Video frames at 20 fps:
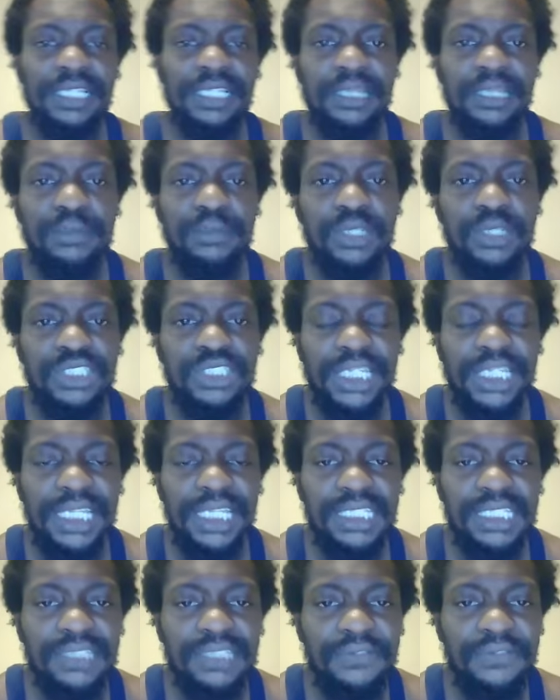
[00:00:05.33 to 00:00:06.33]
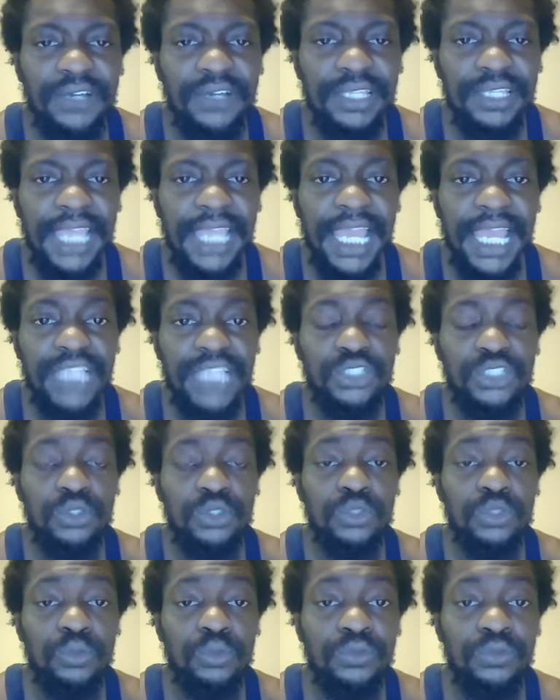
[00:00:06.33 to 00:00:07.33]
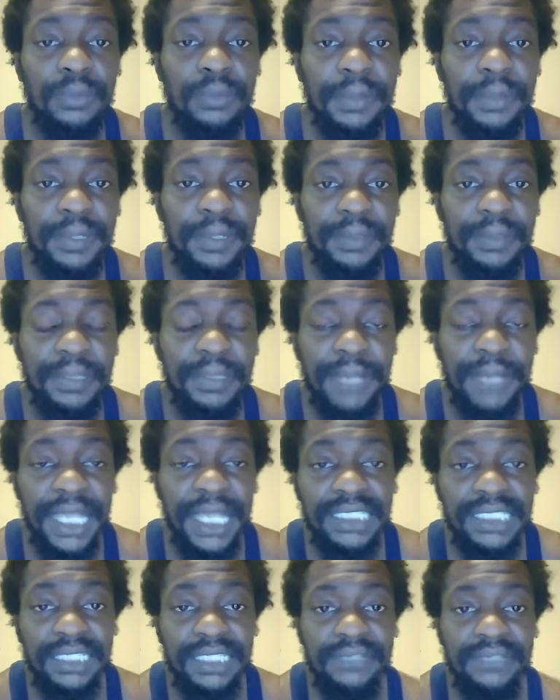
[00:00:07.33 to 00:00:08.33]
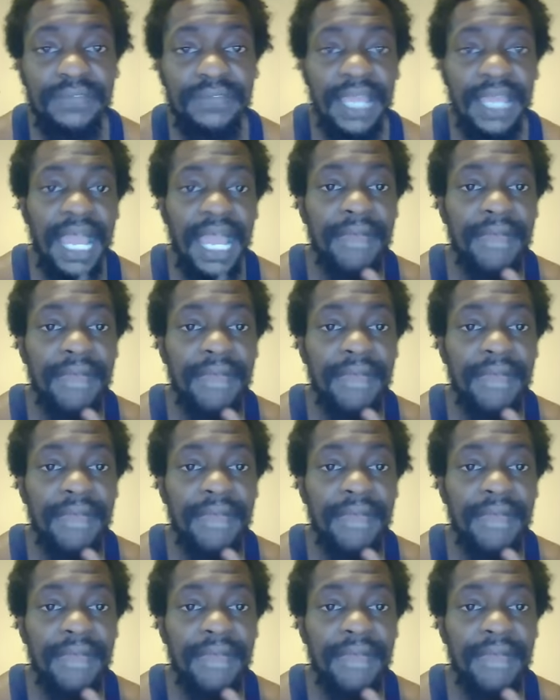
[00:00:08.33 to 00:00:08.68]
your boy Jay Gins the Father. As usual, remember to be positive,